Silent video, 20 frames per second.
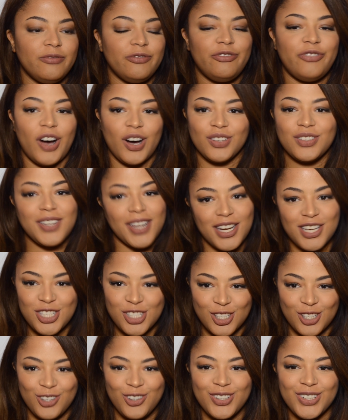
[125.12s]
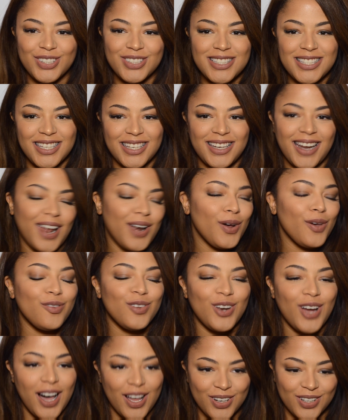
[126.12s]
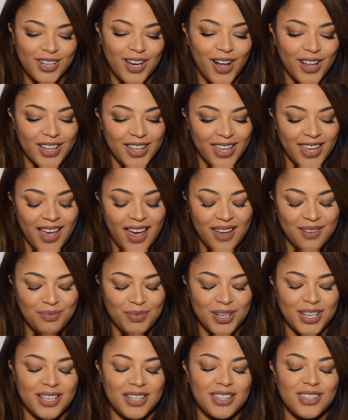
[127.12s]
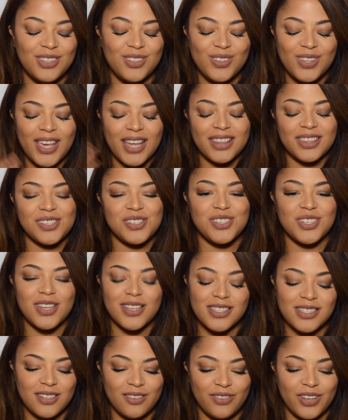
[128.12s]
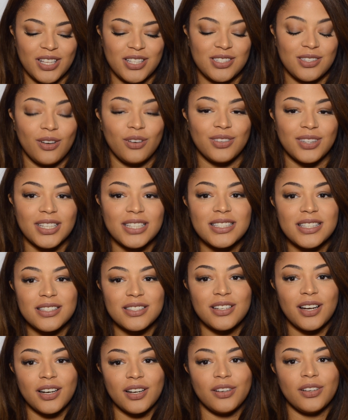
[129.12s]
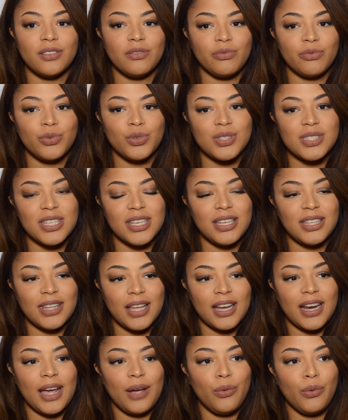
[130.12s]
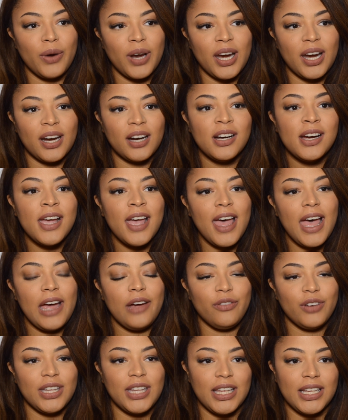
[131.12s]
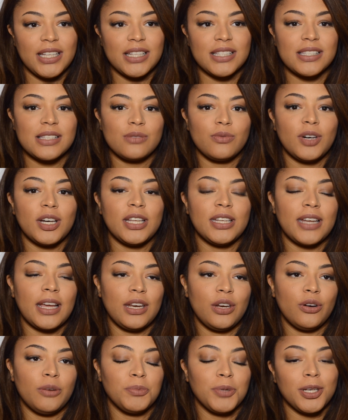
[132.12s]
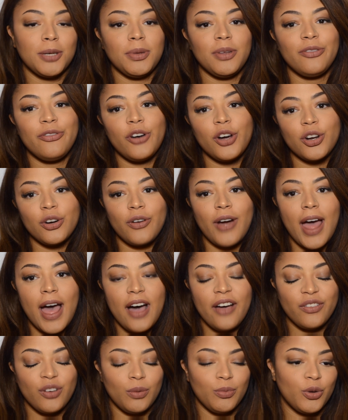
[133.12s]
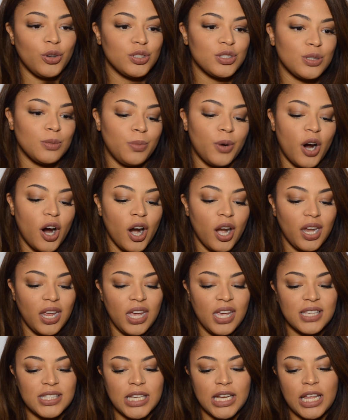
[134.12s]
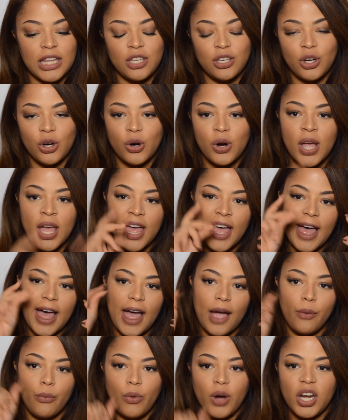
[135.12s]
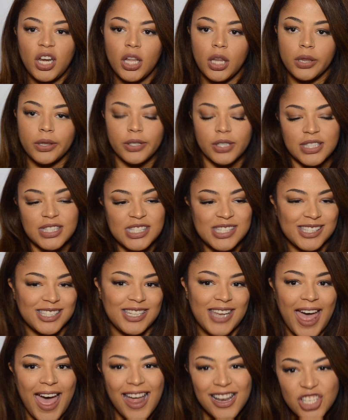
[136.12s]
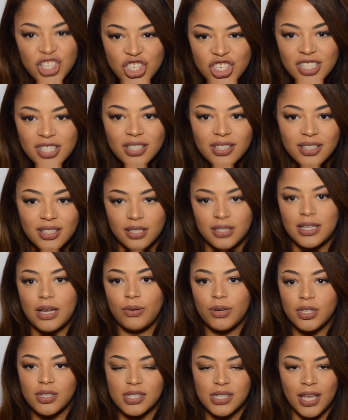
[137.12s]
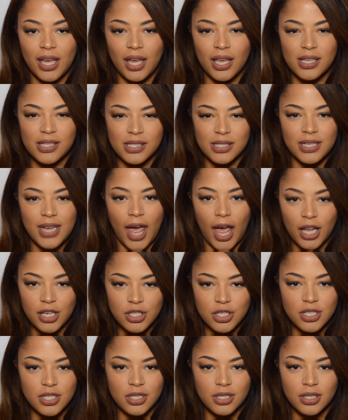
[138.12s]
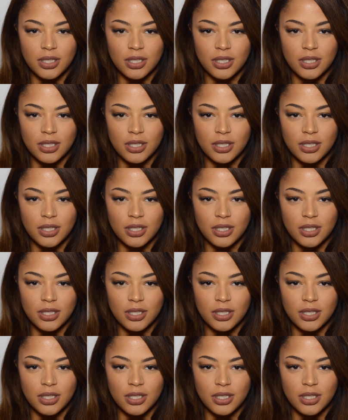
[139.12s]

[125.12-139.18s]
foundation routine. I don't even know how to call it yet, but you get the gist of it. So this is not a routine that I wear every day. This is when I know I'm going to be photographed, I'm going to parties, and you know, I want to look snatched. Is that what you say? Snatched?